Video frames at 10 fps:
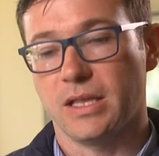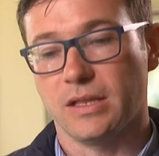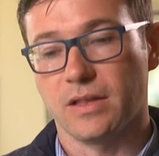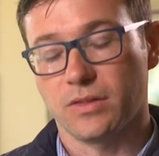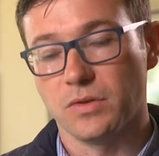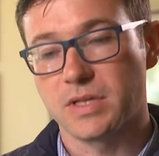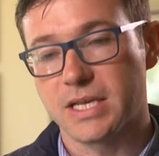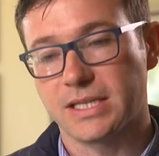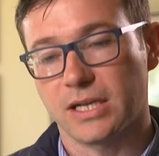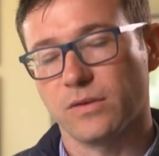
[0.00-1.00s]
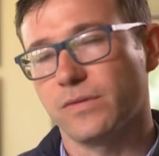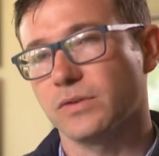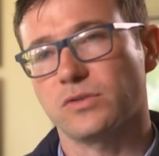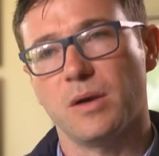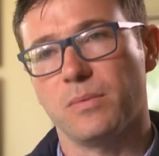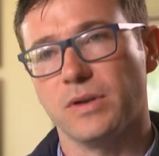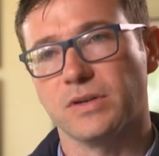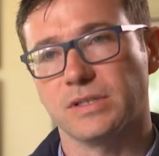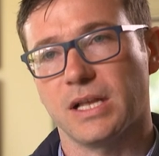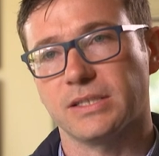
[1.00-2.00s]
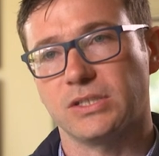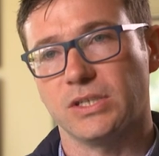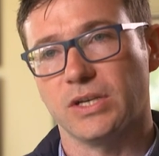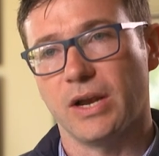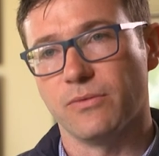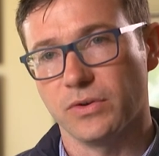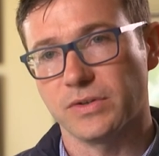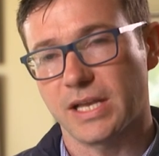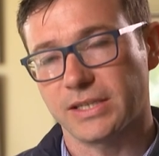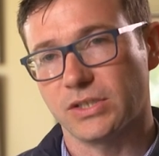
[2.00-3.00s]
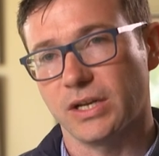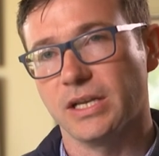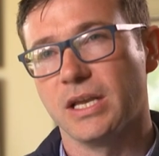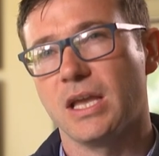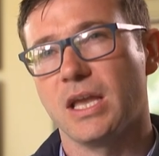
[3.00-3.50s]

the, the sons of his had their first crop winners last year, uh, runners last year, and